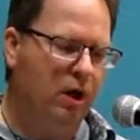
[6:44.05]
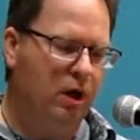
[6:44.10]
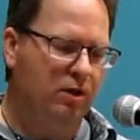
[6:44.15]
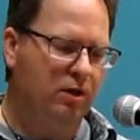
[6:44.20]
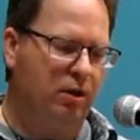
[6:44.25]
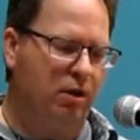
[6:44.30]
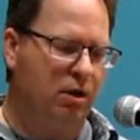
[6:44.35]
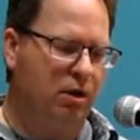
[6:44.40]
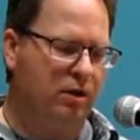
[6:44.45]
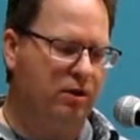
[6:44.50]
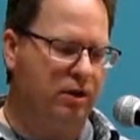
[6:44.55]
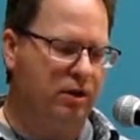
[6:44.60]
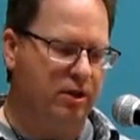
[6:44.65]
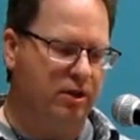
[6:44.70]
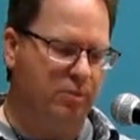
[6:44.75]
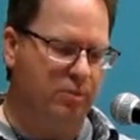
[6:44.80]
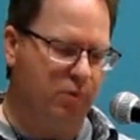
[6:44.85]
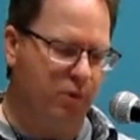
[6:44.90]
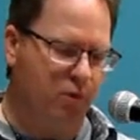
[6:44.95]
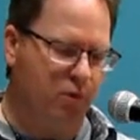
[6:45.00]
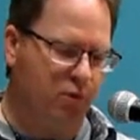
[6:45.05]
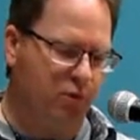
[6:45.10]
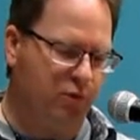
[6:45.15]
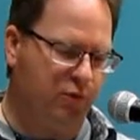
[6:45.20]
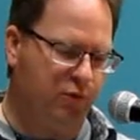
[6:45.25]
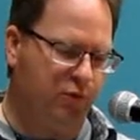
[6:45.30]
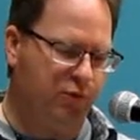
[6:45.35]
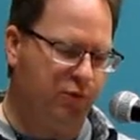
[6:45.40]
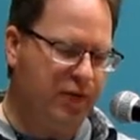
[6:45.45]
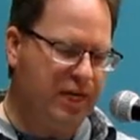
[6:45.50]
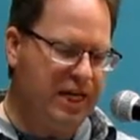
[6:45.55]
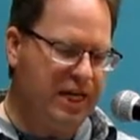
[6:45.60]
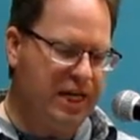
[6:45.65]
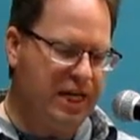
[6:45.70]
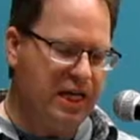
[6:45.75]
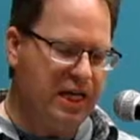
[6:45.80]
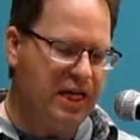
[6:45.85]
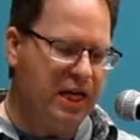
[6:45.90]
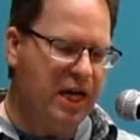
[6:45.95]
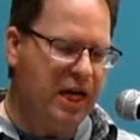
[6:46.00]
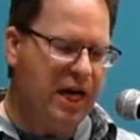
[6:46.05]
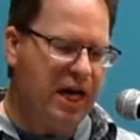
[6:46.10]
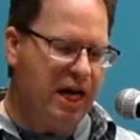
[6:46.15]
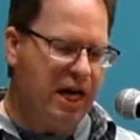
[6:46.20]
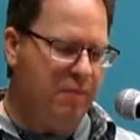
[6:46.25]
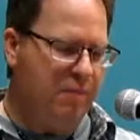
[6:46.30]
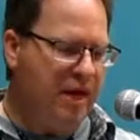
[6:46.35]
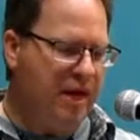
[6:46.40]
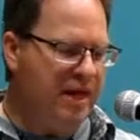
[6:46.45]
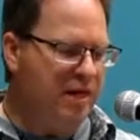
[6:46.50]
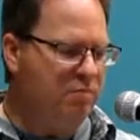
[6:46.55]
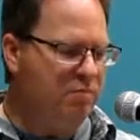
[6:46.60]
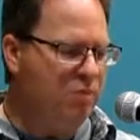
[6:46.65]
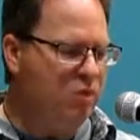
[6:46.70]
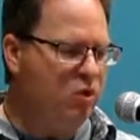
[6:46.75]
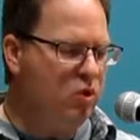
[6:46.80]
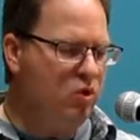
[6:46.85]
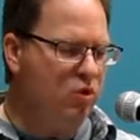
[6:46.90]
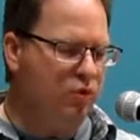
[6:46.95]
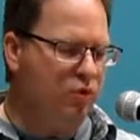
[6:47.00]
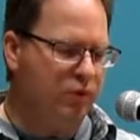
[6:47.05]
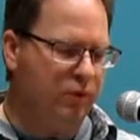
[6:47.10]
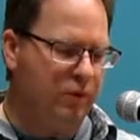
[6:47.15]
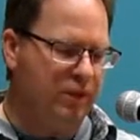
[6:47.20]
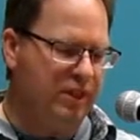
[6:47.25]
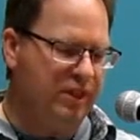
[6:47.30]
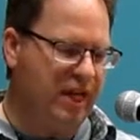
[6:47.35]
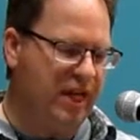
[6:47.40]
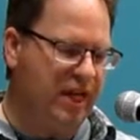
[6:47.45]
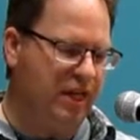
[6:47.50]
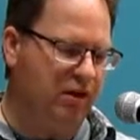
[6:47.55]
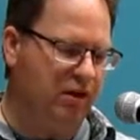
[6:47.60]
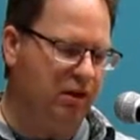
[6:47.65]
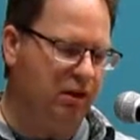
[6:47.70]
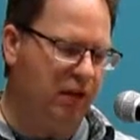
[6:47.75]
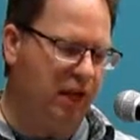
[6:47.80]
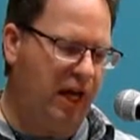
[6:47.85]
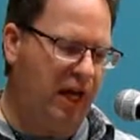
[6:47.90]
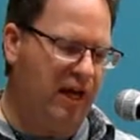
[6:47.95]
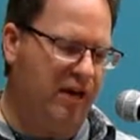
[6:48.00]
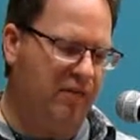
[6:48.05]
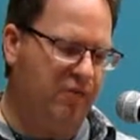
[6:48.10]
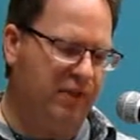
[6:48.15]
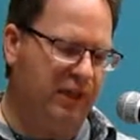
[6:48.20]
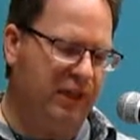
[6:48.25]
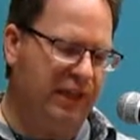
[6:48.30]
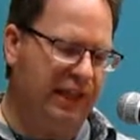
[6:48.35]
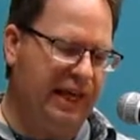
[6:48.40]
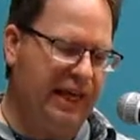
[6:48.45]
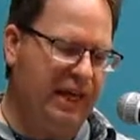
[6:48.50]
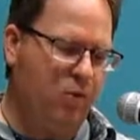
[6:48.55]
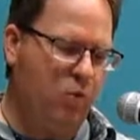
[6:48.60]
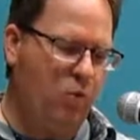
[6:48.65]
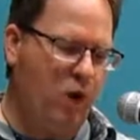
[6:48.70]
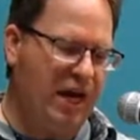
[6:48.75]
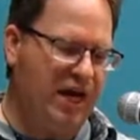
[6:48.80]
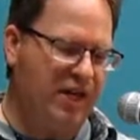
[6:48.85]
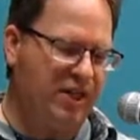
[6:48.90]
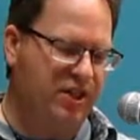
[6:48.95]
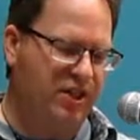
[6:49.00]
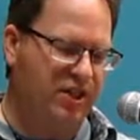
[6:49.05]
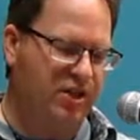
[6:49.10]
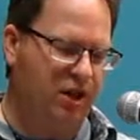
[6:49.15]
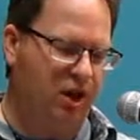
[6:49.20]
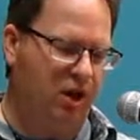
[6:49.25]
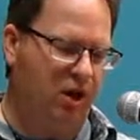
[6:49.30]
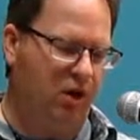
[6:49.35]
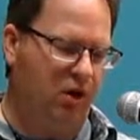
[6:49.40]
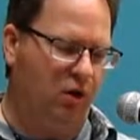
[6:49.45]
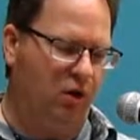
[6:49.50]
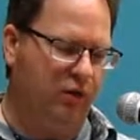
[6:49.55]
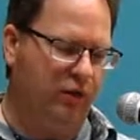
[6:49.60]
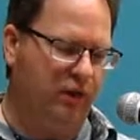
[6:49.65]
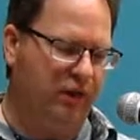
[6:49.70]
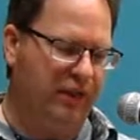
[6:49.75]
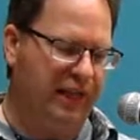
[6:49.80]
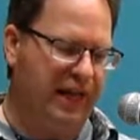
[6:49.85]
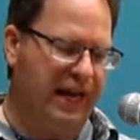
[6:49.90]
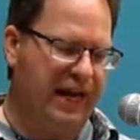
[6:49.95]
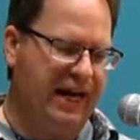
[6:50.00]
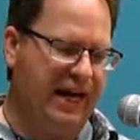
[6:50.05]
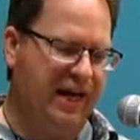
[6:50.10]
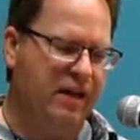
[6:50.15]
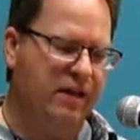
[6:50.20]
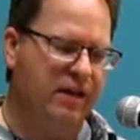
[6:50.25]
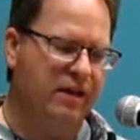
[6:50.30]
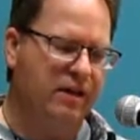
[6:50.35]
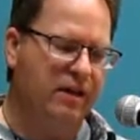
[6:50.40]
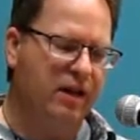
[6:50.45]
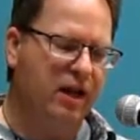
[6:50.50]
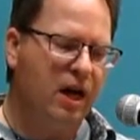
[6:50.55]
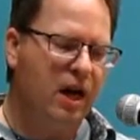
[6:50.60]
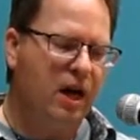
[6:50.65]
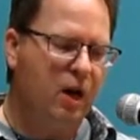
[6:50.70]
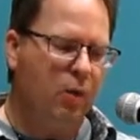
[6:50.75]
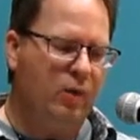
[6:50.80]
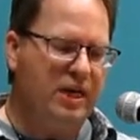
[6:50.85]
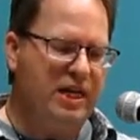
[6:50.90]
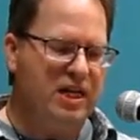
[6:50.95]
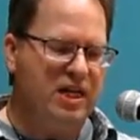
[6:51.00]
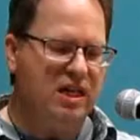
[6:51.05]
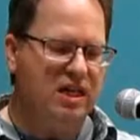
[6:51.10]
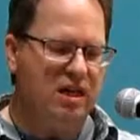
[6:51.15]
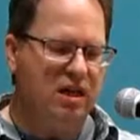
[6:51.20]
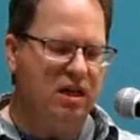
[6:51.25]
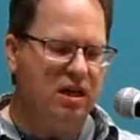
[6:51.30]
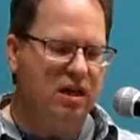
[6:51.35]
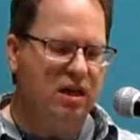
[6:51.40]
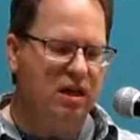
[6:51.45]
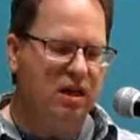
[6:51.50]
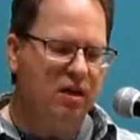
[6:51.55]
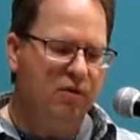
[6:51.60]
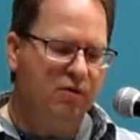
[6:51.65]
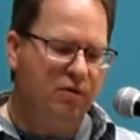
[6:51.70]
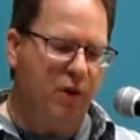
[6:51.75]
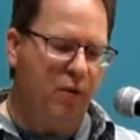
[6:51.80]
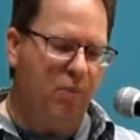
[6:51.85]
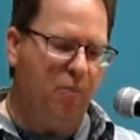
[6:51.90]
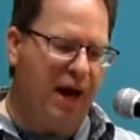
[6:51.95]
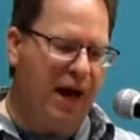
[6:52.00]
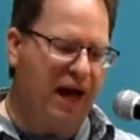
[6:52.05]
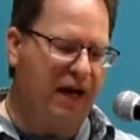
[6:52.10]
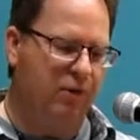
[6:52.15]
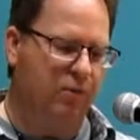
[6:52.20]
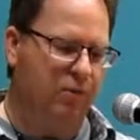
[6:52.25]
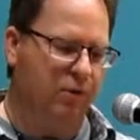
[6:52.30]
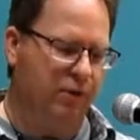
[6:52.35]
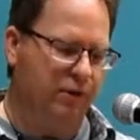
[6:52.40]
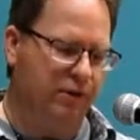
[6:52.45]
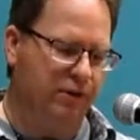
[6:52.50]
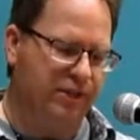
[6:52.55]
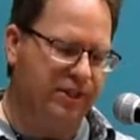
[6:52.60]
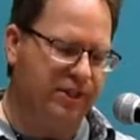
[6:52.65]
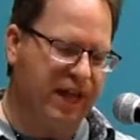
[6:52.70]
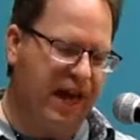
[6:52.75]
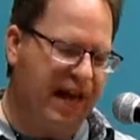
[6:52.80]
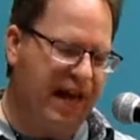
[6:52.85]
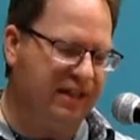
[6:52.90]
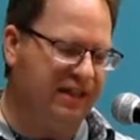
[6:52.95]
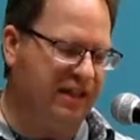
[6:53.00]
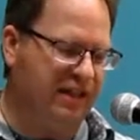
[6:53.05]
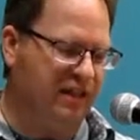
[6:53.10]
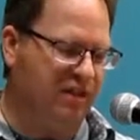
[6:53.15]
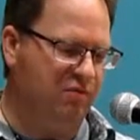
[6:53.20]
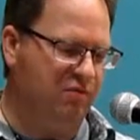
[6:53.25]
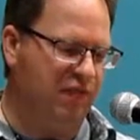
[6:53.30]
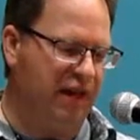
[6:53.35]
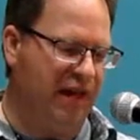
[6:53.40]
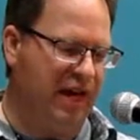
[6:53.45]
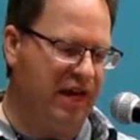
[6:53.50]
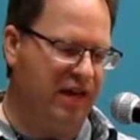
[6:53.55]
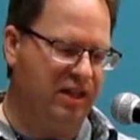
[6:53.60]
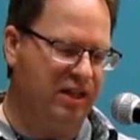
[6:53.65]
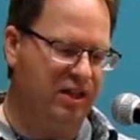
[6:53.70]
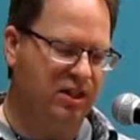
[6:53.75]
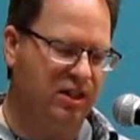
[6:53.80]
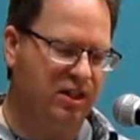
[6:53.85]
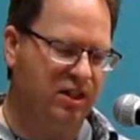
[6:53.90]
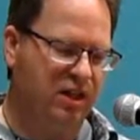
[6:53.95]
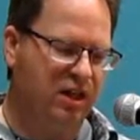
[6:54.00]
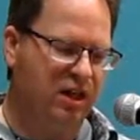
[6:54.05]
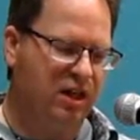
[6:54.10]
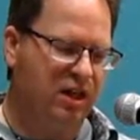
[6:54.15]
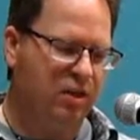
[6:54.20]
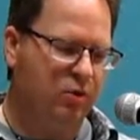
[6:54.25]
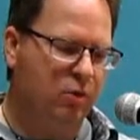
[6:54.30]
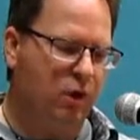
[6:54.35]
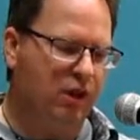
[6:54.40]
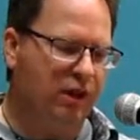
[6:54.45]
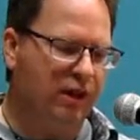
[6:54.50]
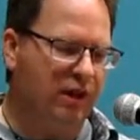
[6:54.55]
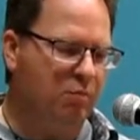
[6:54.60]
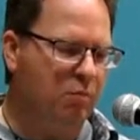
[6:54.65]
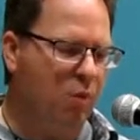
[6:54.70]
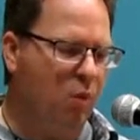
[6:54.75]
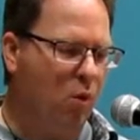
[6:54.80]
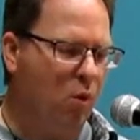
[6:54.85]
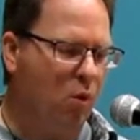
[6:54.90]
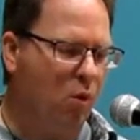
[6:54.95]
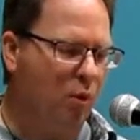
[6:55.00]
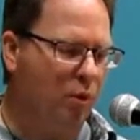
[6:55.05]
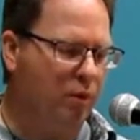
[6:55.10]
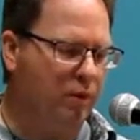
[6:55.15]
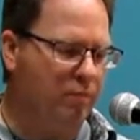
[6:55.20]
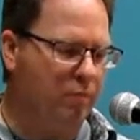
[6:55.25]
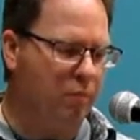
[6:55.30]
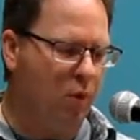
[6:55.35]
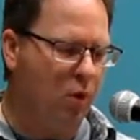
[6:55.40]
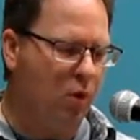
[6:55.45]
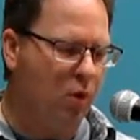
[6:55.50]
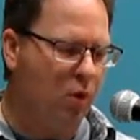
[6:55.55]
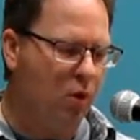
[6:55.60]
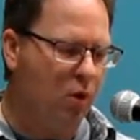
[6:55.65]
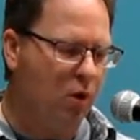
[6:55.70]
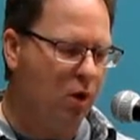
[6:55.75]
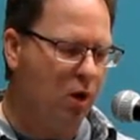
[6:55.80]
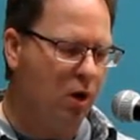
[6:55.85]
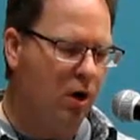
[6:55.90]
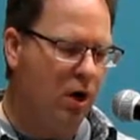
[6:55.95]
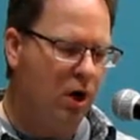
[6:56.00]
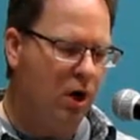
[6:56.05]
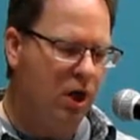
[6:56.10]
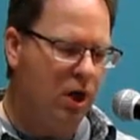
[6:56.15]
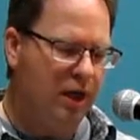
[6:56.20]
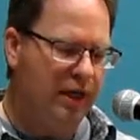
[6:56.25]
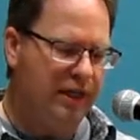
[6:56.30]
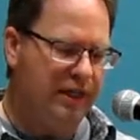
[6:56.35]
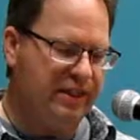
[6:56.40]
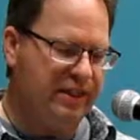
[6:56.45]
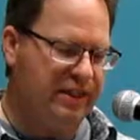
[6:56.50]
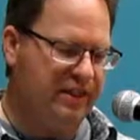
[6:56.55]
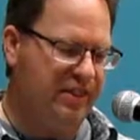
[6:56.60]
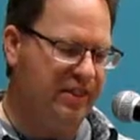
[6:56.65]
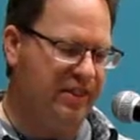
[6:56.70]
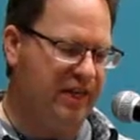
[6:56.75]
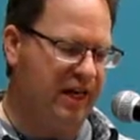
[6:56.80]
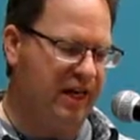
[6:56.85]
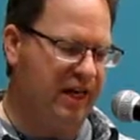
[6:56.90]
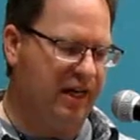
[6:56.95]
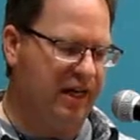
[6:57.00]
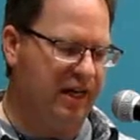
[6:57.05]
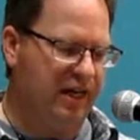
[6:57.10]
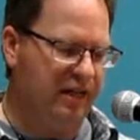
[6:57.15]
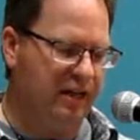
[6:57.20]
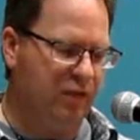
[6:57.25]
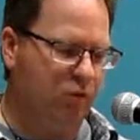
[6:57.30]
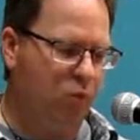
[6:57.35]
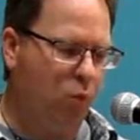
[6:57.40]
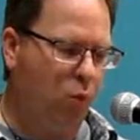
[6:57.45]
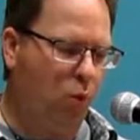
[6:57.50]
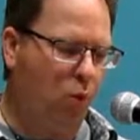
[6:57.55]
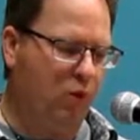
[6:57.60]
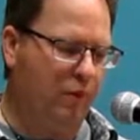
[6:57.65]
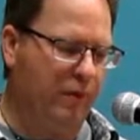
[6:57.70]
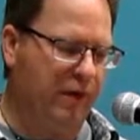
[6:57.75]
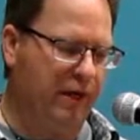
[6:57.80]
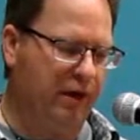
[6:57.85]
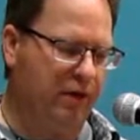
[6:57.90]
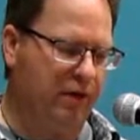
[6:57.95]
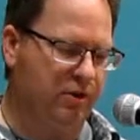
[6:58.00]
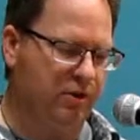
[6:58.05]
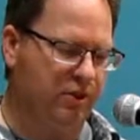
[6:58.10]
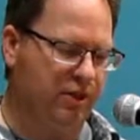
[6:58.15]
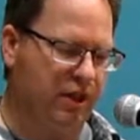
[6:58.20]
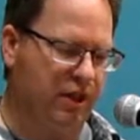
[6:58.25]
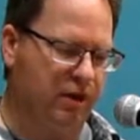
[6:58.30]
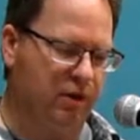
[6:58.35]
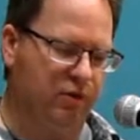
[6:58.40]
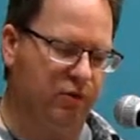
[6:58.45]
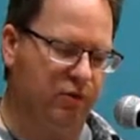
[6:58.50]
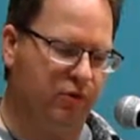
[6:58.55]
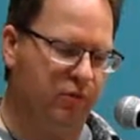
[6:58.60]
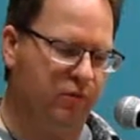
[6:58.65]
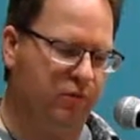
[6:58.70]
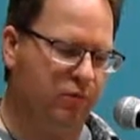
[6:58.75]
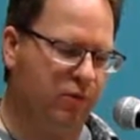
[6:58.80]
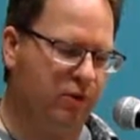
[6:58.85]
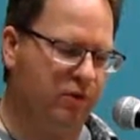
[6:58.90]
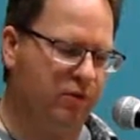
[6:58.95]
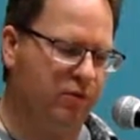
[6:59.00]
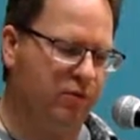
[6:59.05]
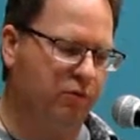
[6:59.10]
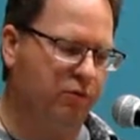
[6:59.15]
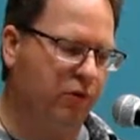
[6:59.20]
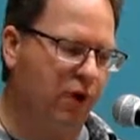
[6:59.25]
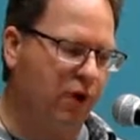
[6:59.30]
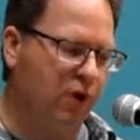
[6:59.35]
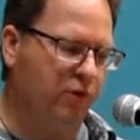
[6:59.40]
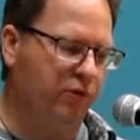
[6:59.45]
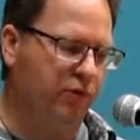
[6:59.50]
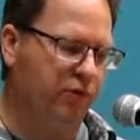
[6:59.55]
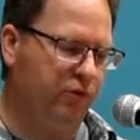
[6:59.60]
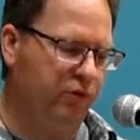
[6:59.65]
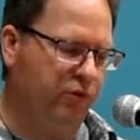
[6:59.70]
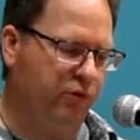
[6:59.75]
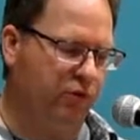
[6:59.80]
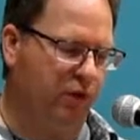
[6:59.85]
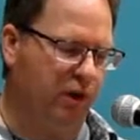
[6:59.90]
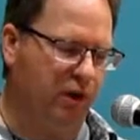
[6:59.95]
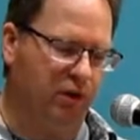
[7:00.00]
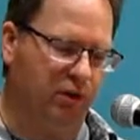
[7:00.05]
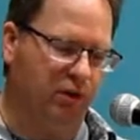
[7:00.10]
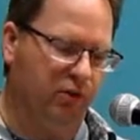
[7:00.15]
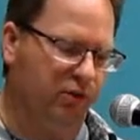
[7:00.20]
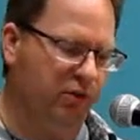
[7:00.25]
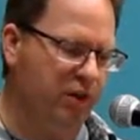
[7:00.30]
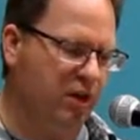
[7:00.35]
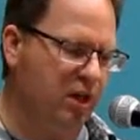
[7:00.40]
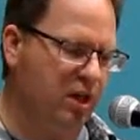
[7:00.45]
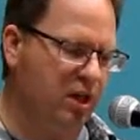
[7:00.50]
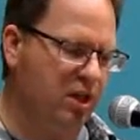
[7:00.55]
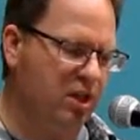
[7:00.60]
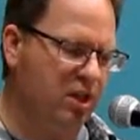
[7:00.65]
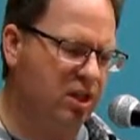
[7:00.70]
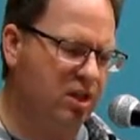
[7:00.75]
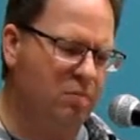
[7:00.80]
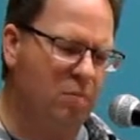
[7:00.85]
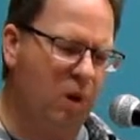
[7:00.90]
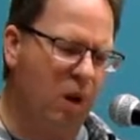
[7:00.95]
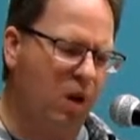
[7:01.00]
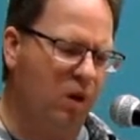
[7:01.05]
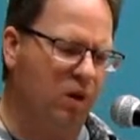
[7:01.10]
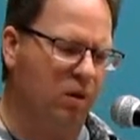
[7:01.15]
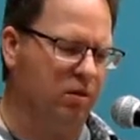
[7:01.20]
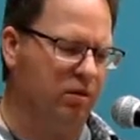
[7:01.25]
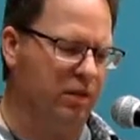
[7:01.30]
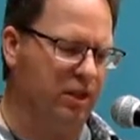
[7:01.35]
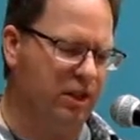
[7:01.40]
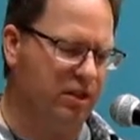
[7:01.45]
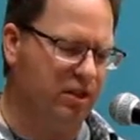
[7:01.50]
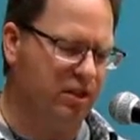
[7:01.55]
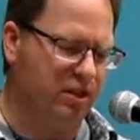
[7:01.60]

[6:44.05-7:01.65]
Darkness broke free and made a move to entangle life and lay waste to all the land. We fell backwards at the advance, dwelling more and more inside and warming ourselves in front of false suns that get smaller and